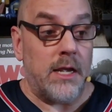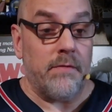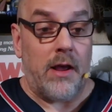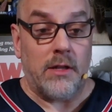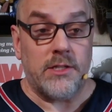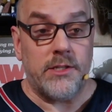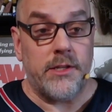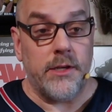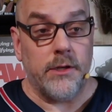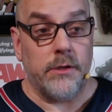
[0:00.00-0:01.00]
I've got
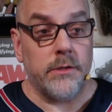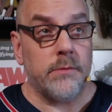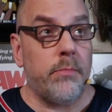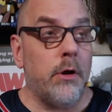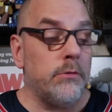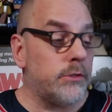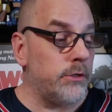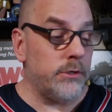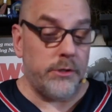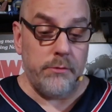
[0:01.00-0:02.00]
stills,
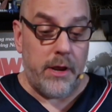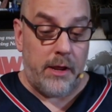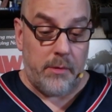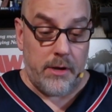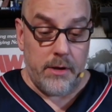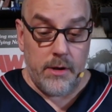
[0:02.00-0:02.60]
posters, you name it.